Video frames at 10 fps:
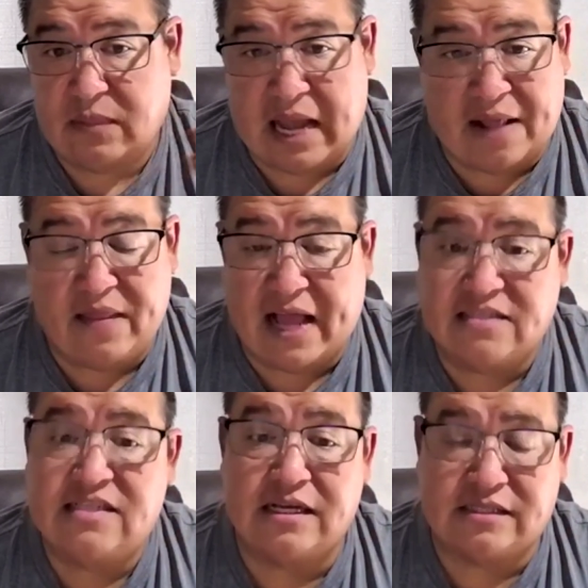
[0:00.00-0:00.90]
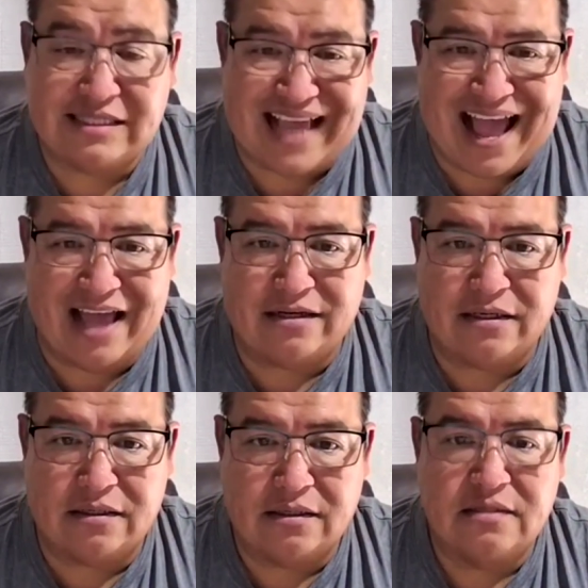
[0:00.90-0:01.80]
And that's sad,
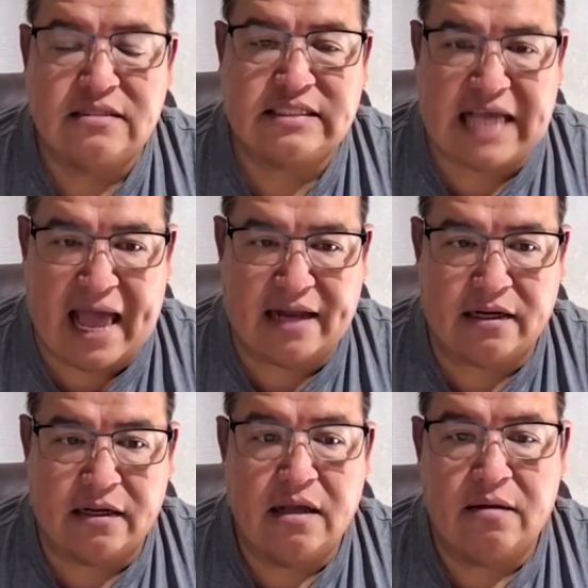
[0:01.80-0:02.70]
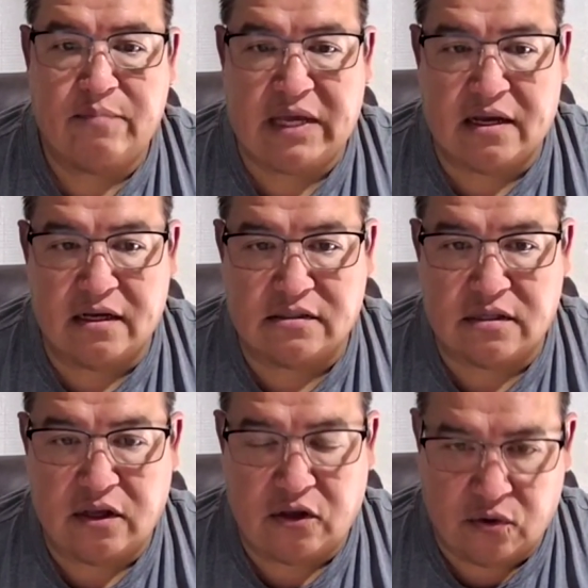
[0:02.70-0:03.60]
sad, because
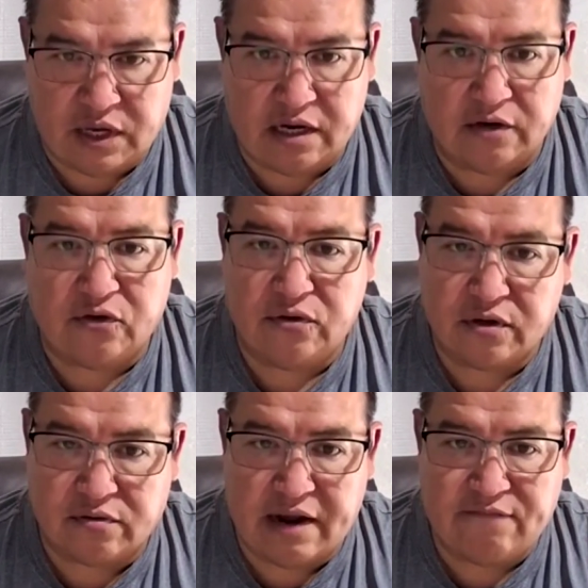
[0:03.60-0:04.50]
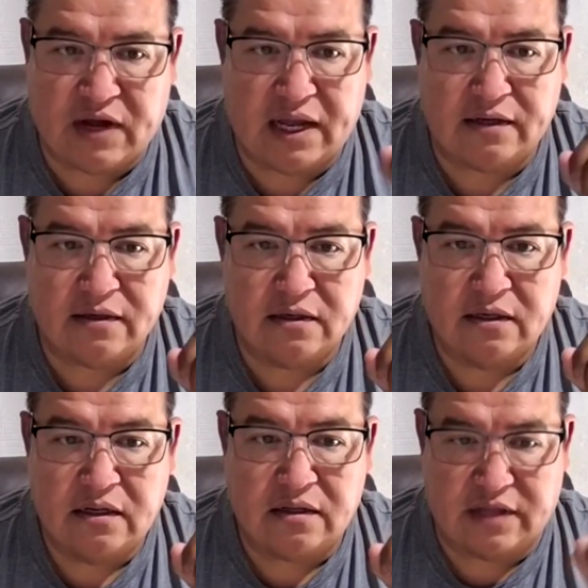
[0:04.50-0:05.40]
you hear through the grapevine
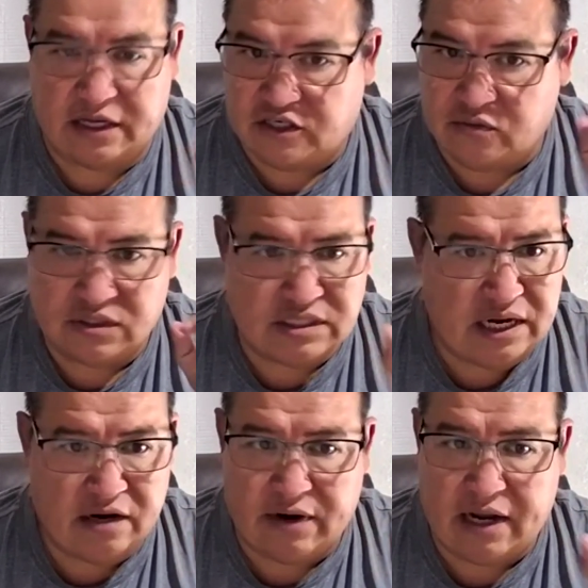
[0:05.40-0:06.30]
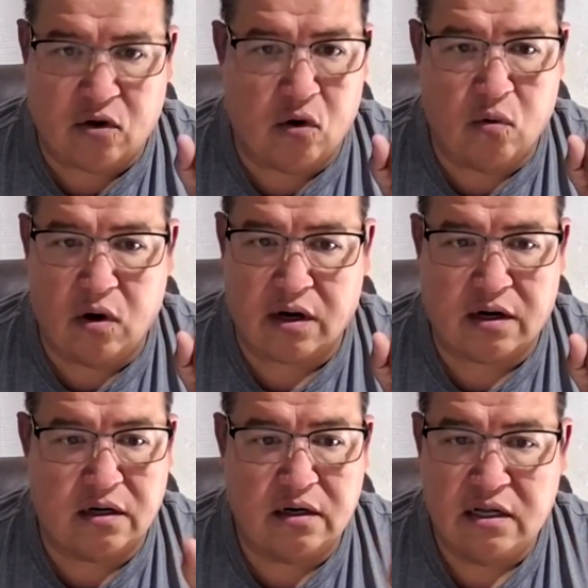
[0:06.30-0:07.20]
that she wasn't a great
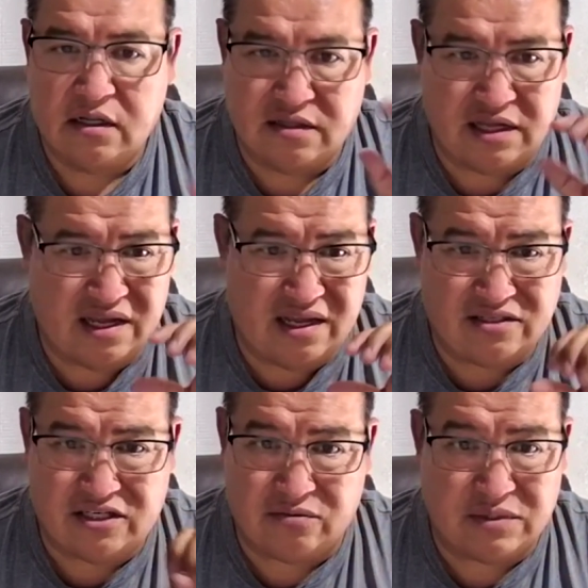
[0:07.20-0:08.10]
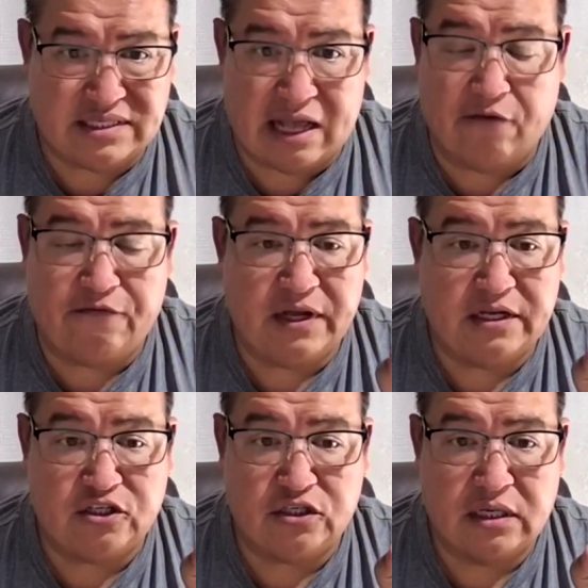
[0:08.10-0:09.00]
co-worker, that she was
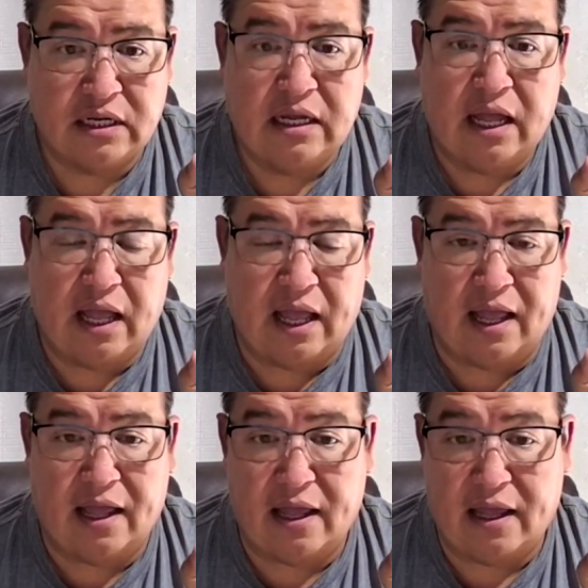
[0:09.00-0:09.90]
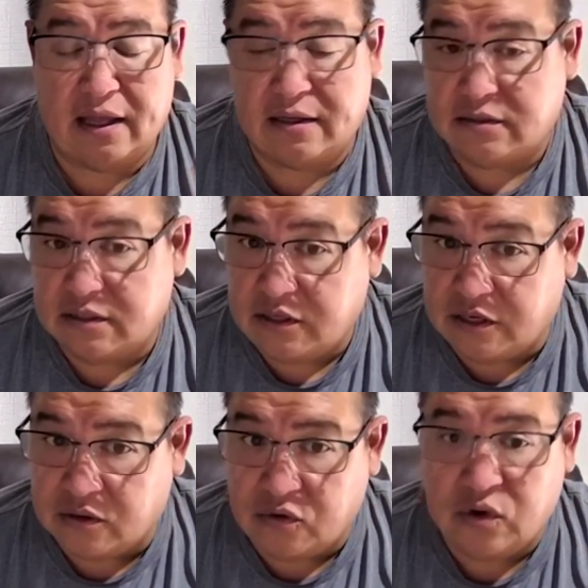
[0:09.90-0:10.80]
selfish. And, you
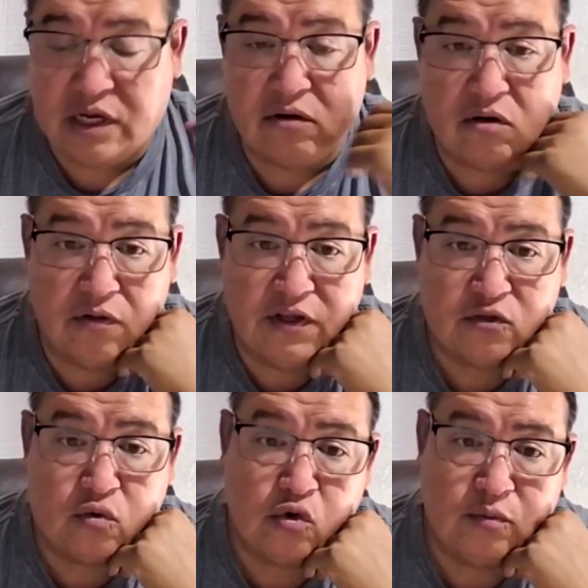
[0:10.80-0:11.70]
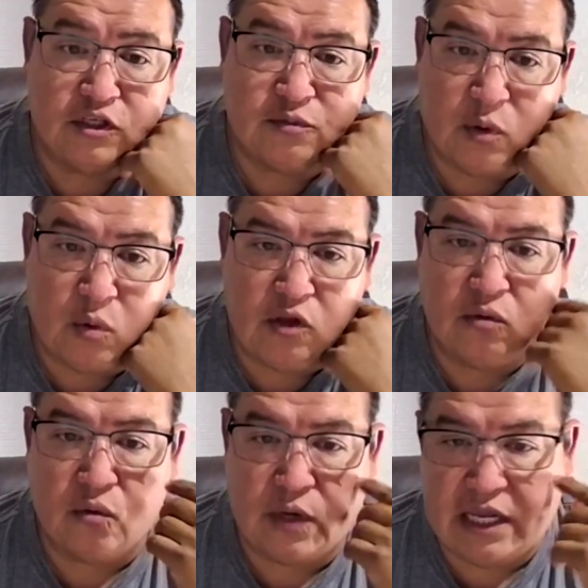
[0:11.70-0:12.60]
know, you hear all these rumors, but when
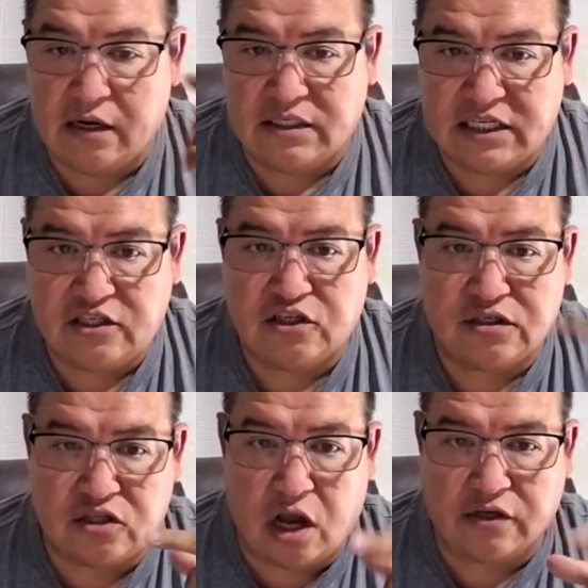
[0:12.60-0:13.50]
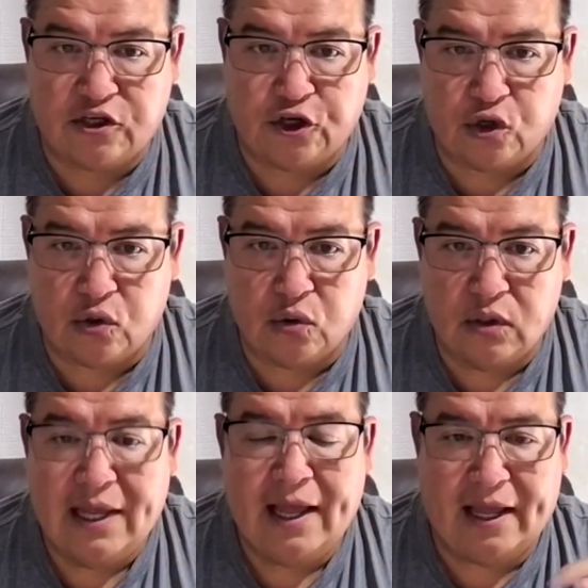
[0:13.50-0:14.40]
you hear teachers talk to you
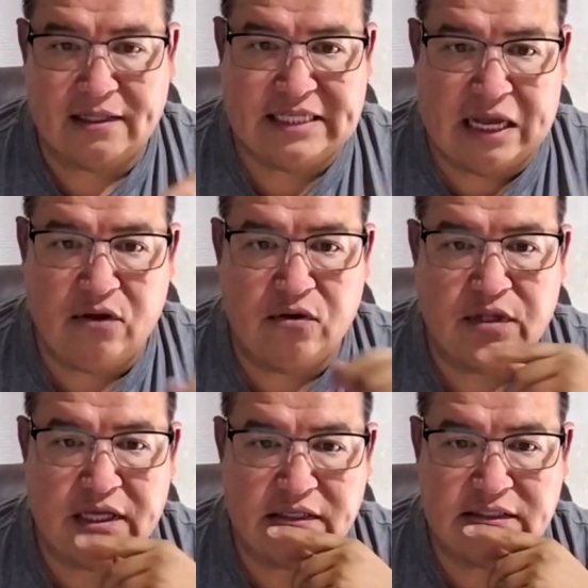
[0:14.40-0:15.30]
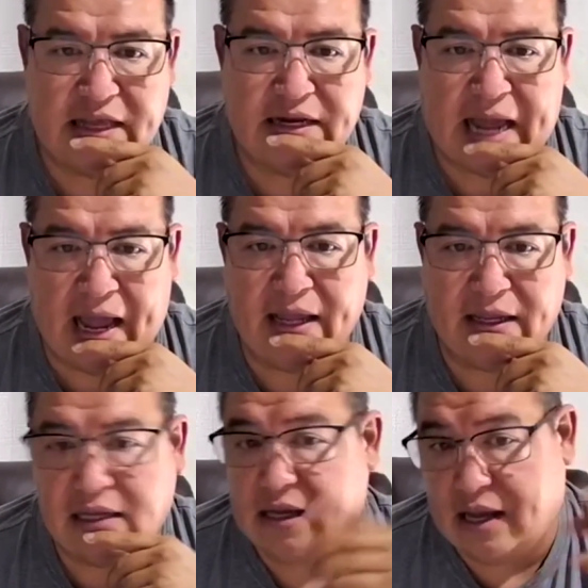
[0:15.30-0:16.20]
and tell you this, then
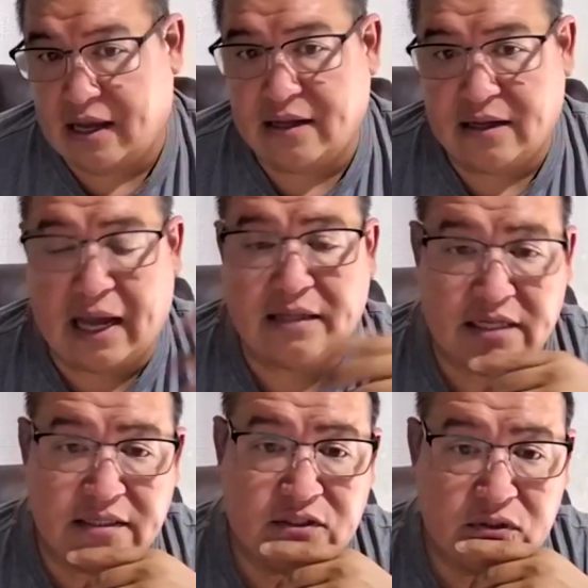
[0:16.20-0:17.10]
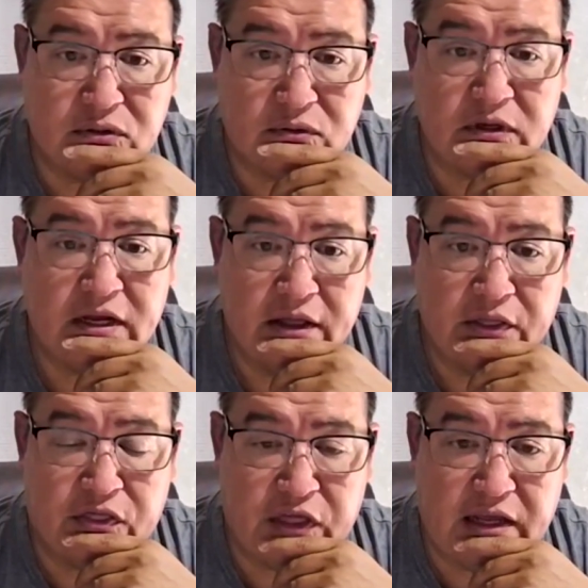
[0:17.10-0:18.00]
I tend to
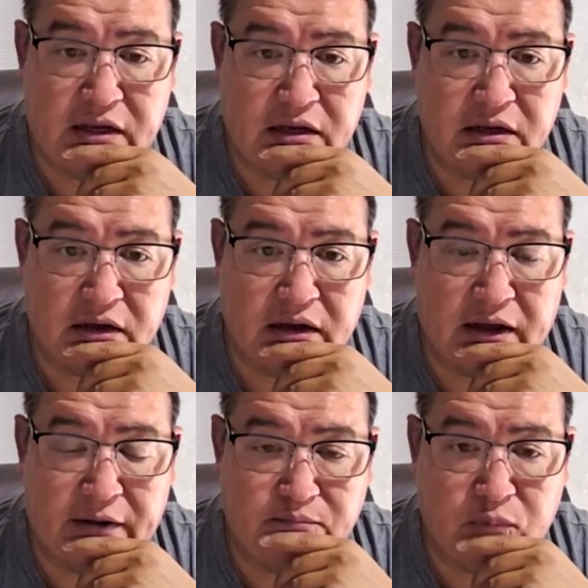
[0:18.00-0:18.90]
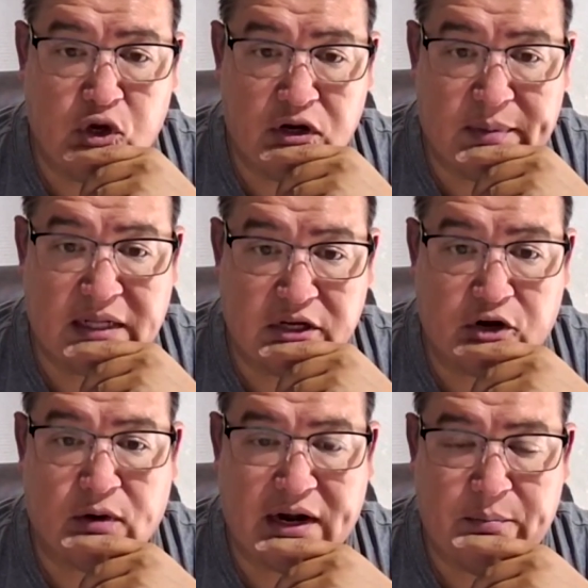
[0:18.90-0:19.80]
think good about their
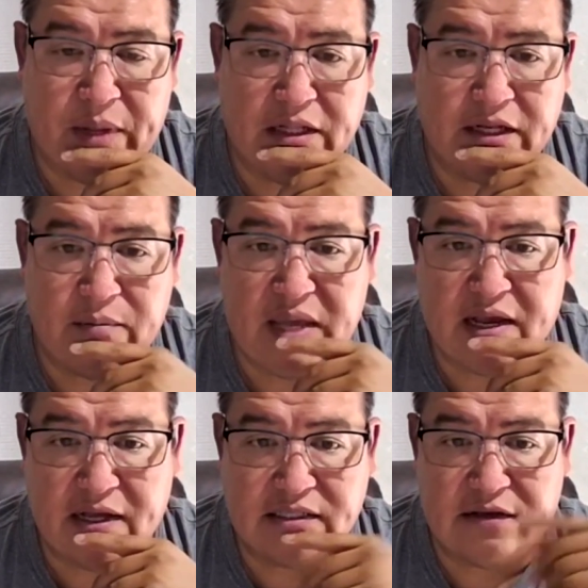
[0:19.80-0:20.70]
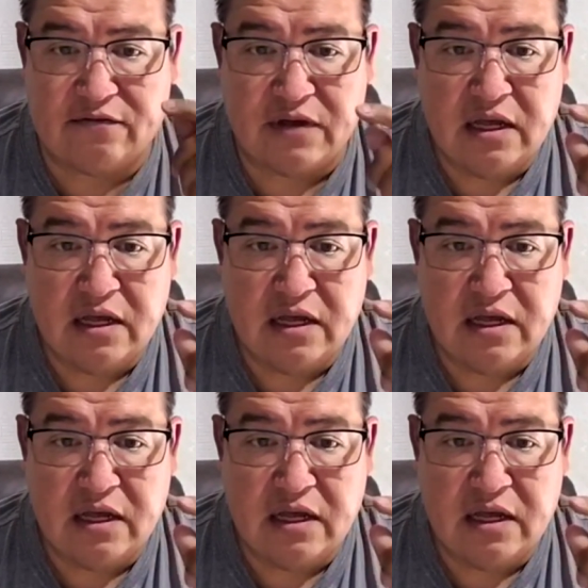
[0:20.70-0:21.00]
credibility, because if